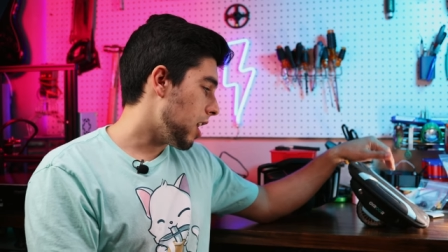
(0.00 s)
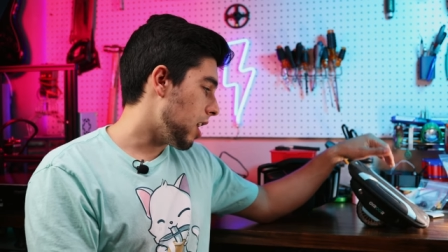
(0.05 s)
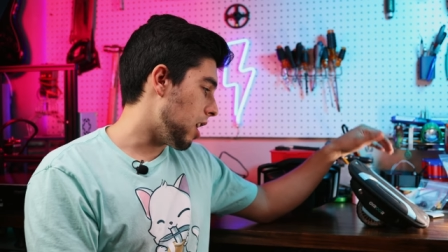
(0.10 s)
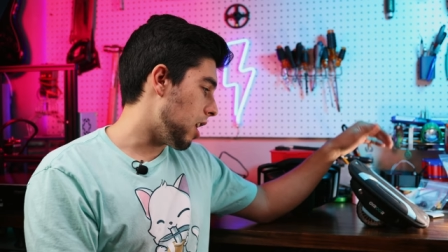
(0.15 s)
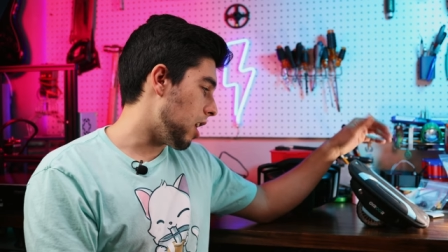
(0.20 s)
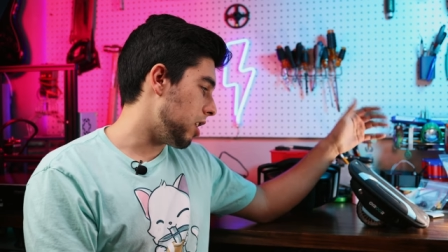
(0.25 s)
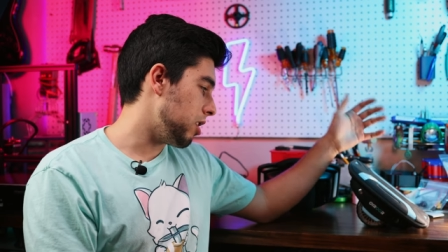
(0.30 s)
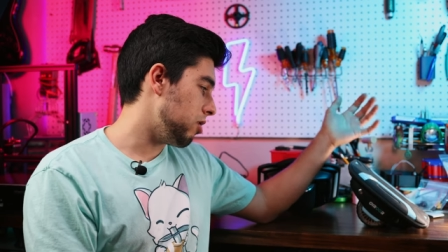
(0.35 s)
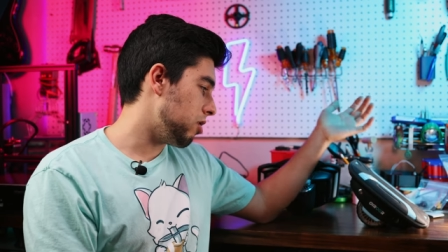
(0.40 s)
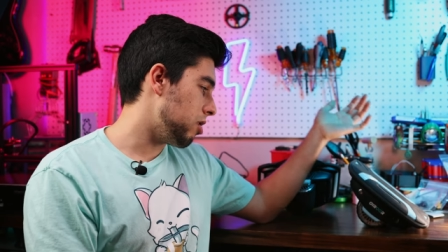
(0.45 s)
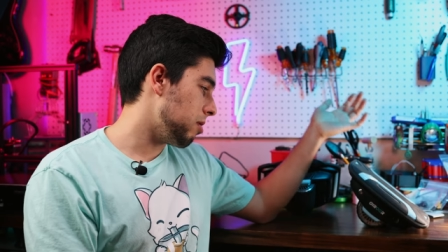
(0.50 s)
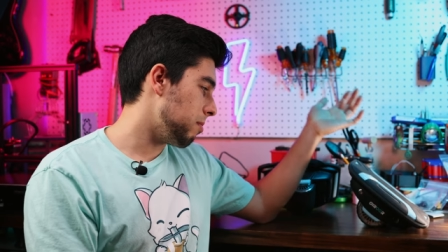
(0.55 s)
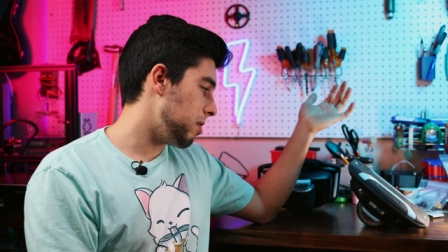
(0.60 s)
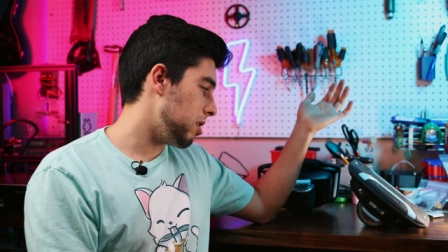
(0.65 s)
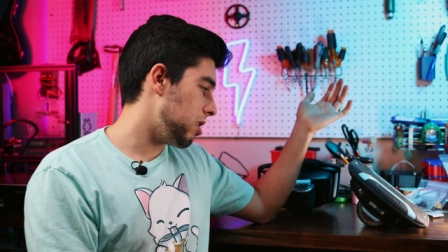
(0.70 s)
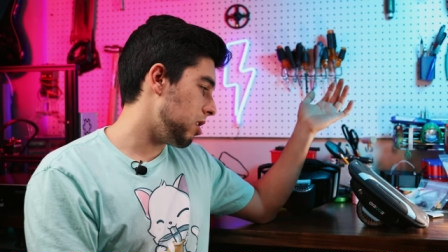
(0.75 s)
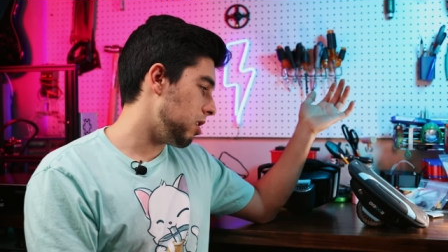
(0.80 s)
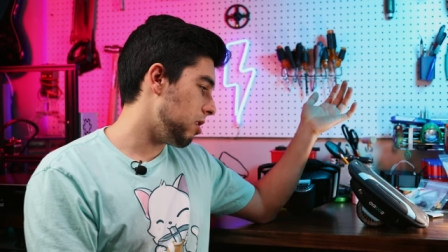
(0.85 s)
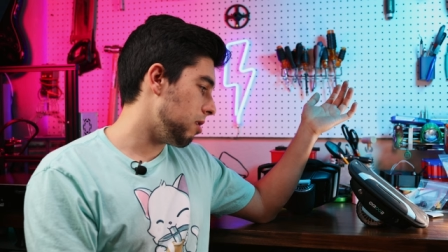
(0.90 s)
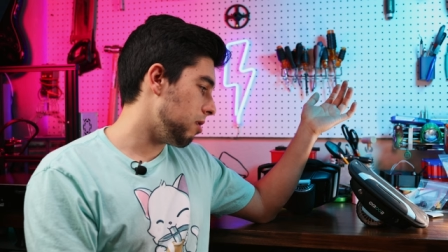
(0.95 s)
Uh, you can
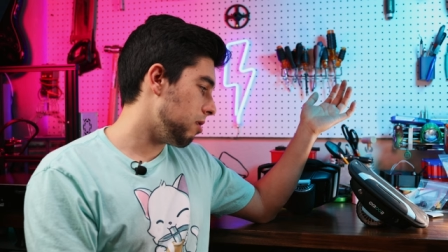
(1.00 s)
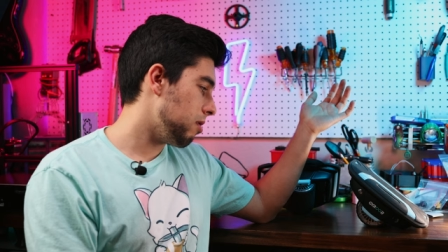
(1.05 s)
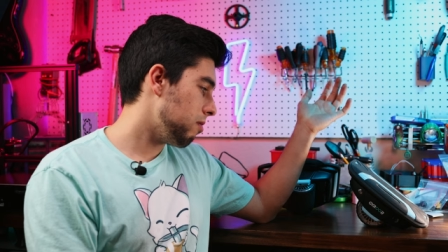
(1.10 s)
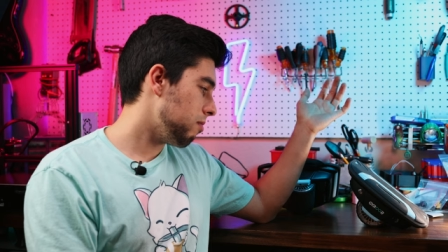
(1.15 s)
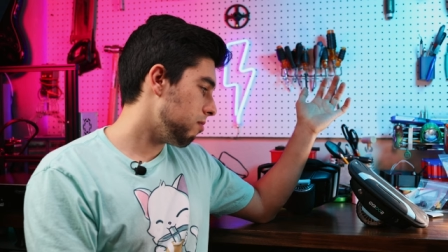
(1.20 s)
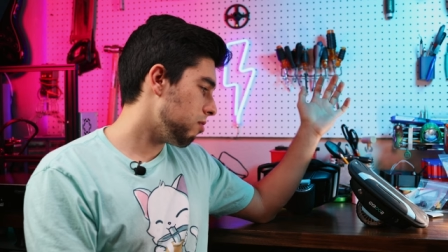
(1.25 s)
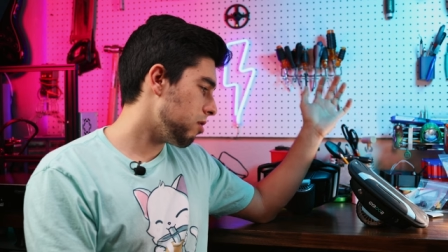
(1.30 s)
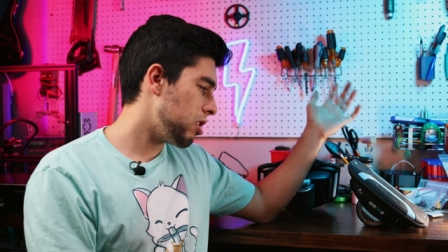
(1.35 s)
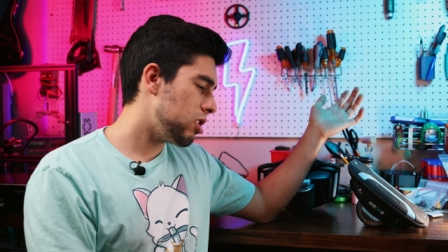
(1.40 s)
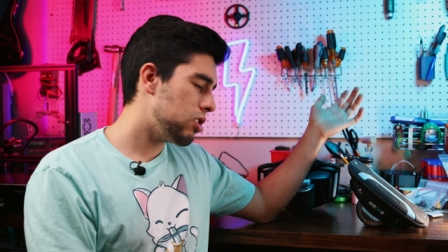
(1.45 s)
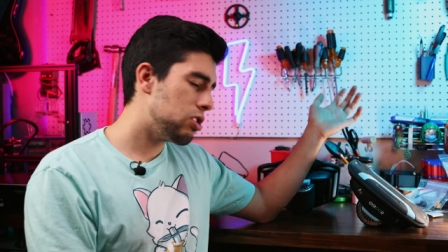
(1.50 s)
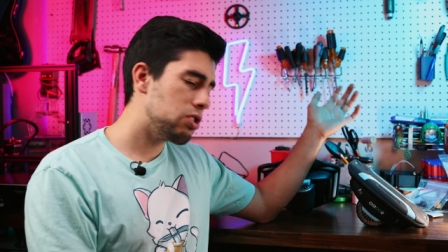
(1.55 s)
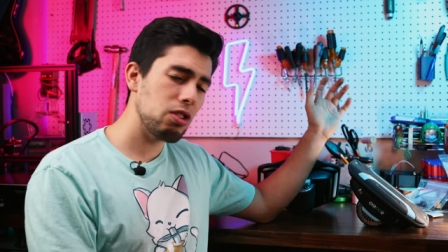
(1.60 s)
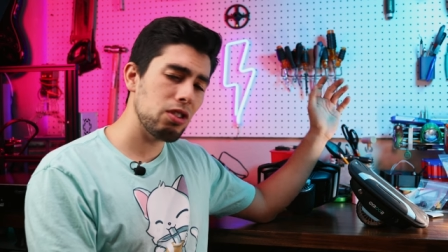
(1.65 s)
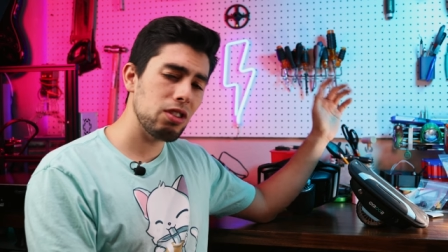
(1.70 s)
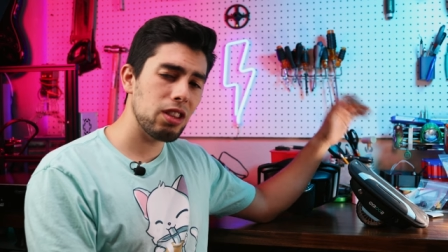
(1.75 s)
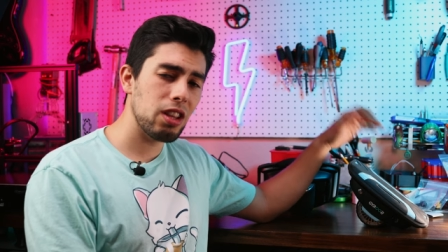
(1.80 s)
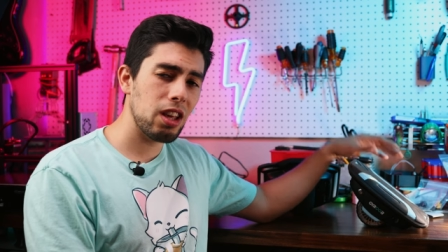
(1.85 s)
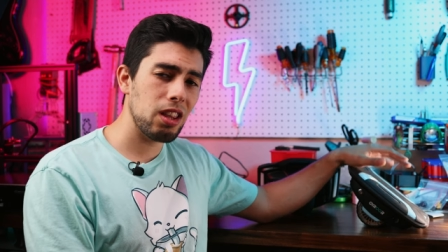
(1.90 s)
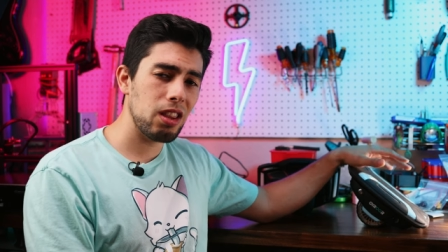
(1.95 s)
be pretty
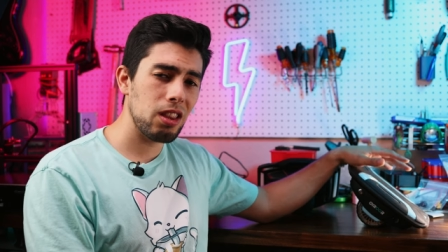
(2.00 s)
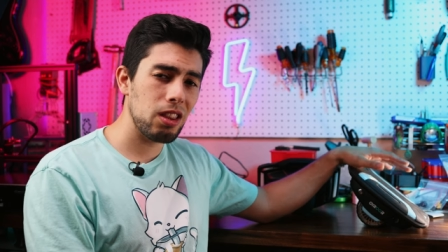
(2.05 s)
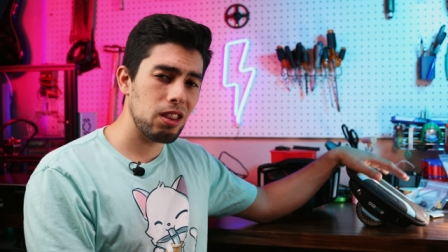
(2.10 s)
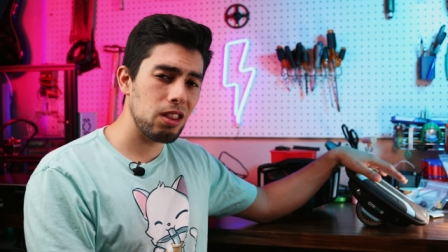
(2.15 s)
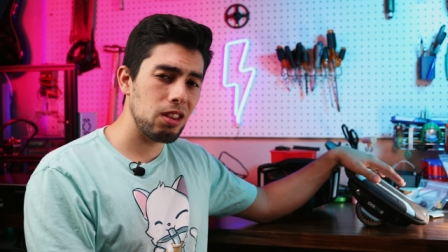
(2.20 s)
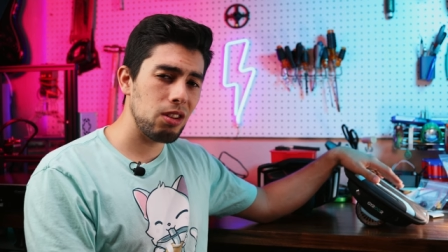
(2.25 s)
certain that